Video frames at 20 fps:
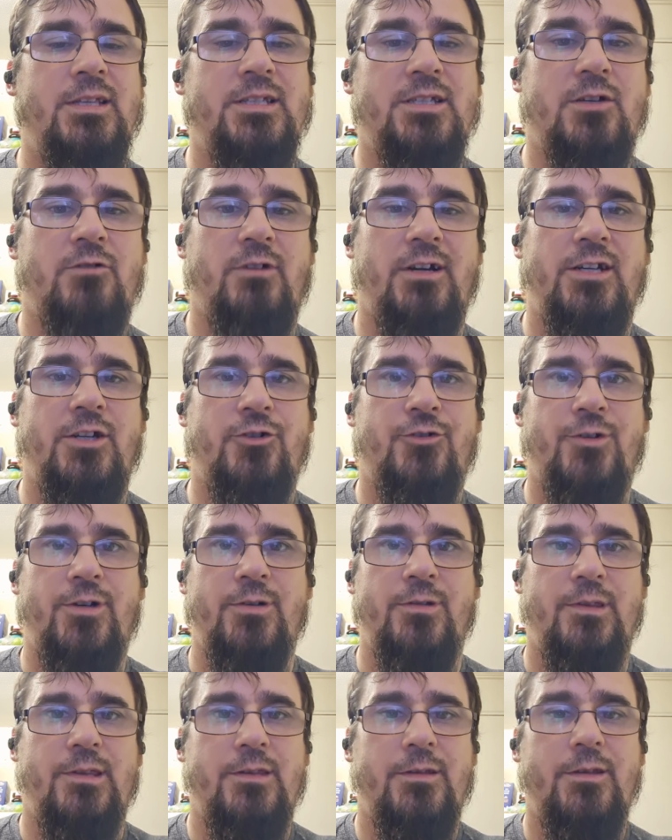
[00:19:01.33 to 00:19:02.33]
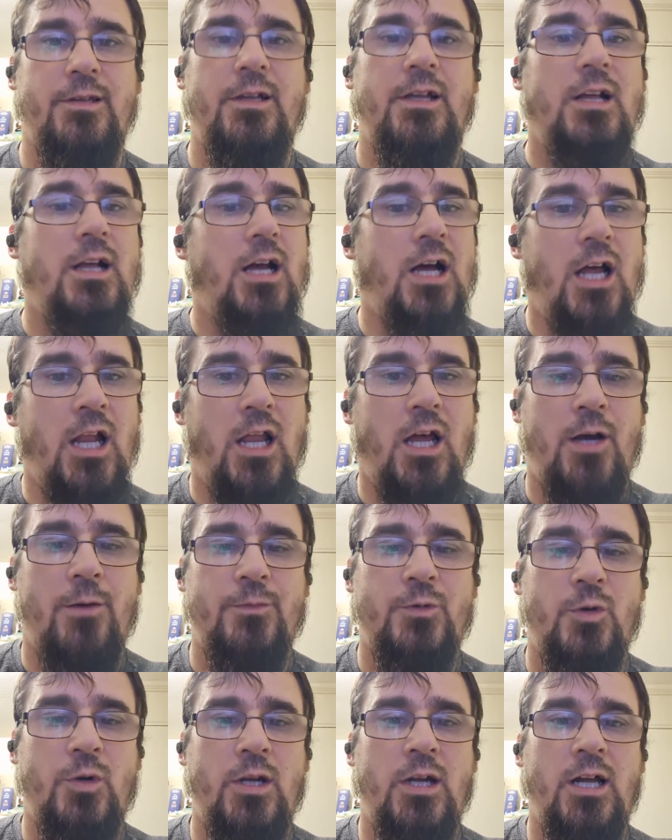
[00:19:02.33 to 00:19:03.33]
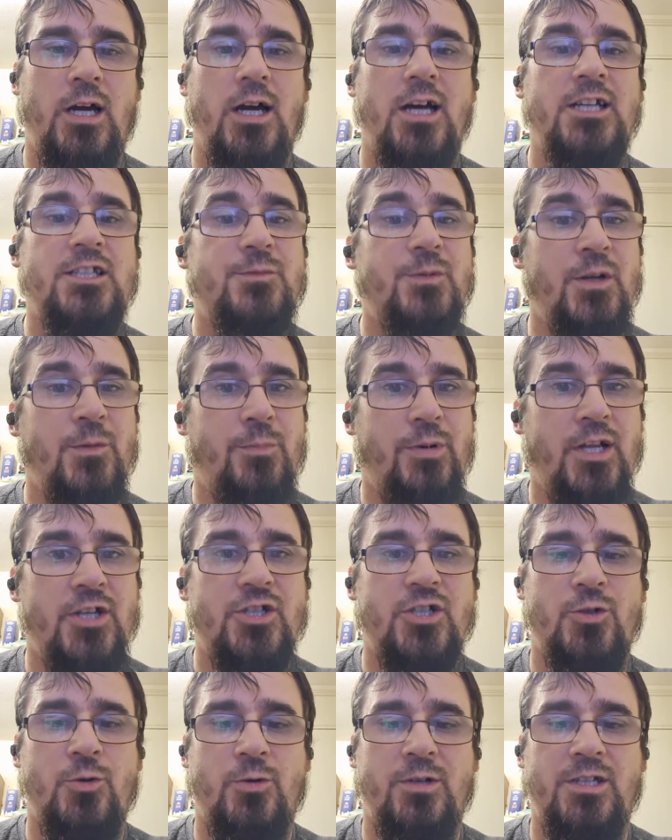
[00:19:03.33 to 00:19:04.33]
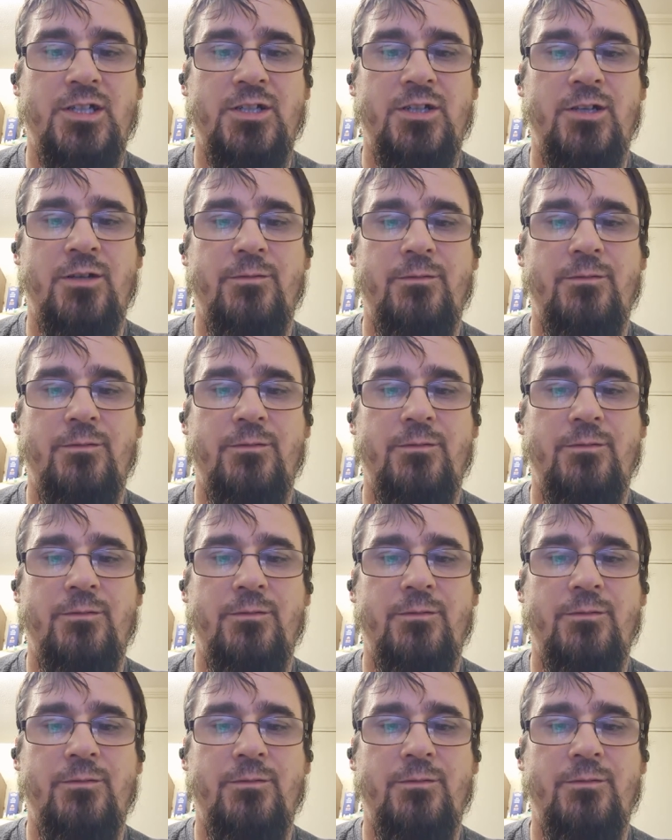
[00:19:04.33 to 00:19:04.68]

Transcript: there's a grain of truth. Alhamdulillah, it's been a pleasure talking to you.